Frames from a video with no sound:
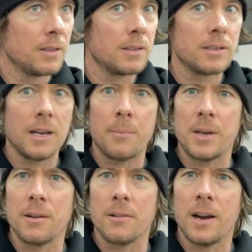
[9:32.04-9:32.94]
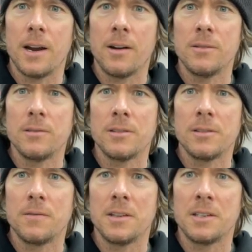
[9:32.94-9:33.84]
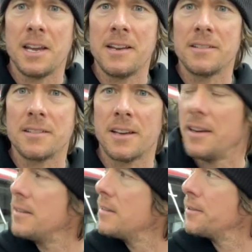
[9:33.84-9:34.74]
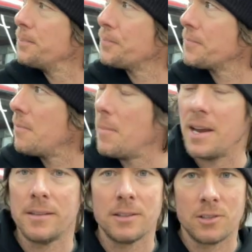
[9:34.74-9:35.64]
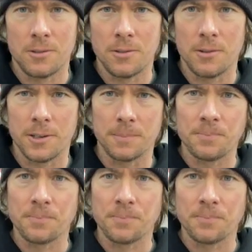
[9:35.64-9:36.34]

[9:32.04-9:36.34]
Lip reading: slapping around of the tint sides. Man, that's so annoying.